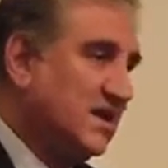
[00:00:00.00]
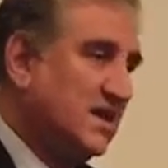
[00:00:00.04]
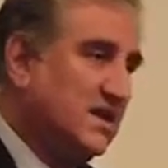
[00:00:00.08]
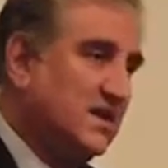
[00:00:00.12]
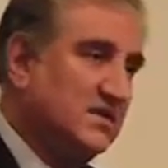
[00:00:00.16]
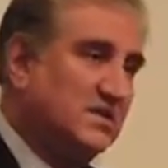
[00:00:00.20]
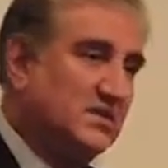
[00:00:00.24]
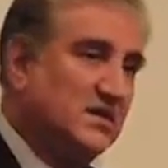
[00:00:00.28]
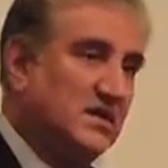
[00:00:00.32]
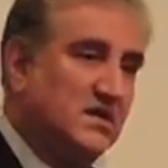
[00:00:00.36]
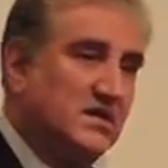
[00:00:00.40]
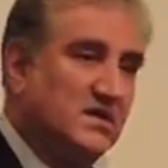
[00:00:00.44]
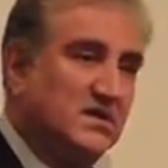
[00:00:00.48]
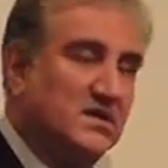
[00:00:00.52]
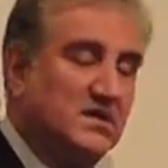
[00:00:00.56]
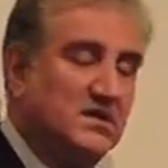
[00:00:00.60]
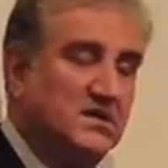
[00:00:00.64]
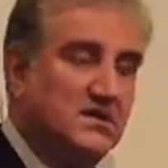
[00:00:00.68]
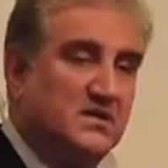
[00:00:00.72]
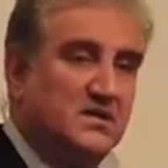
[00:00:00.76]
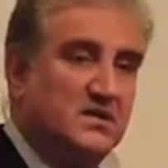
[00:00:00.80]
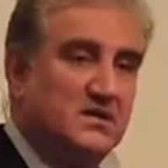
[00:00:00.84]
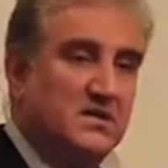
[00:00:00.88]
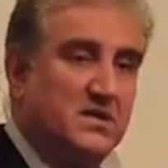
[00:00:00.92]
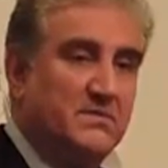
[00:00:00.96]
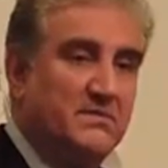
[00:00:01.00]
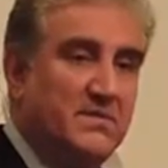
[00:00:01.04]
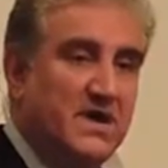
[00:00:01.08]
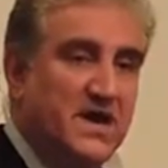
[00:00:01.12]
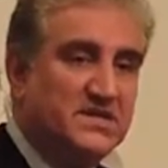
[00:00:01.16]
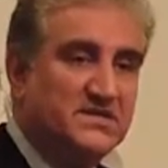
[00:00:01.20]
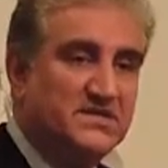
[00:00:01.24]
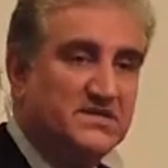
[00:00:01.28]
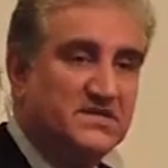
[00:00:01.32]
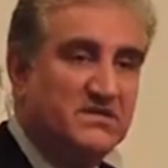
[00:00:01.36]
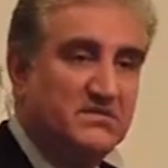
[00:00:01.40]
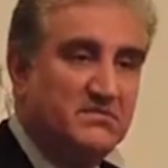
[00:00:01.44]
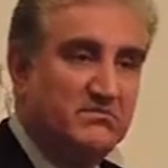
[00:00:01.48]
The
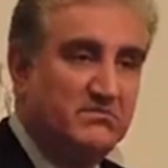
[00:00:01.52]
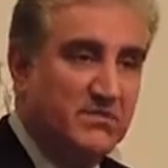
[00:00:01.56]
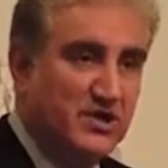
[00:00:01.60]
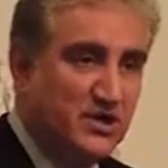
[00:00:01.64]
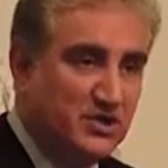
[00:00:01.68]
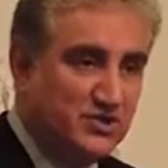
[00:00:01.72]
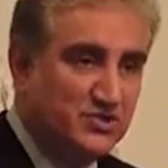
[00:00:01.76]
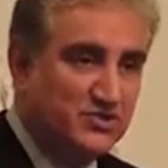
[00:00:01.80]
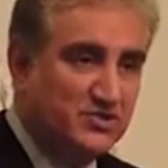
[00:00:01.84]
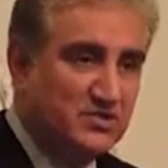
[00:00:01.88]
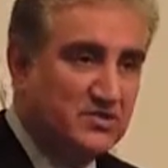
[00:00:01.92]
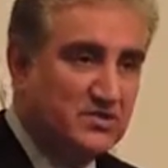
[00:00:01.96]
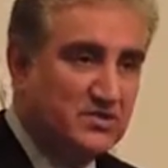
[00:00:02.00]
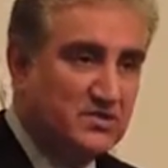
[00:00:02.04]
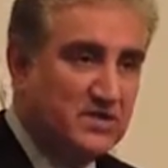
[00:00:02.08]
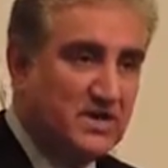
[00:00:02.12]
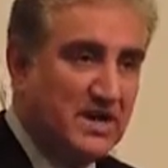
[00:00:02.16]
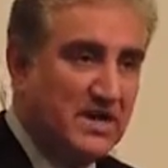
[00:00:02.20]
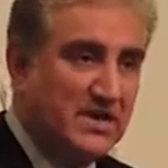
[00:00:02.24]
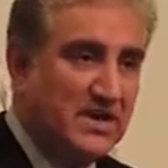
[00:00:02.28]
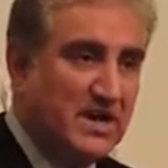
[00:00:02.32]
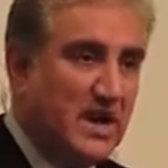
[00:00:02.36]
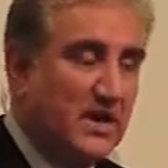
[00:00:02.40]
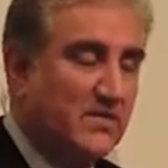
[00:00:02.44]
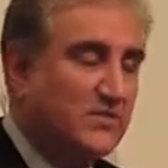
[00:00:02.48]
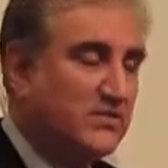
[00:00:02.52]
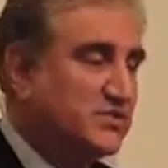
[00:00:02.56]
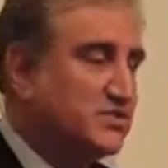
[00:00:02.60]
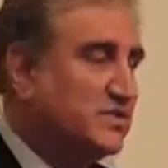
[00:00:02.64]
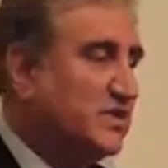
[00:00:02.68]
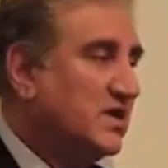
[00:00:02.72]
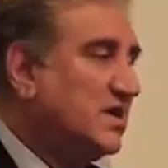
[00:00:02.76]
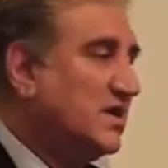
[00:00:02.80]
ambassador mentioned, and I would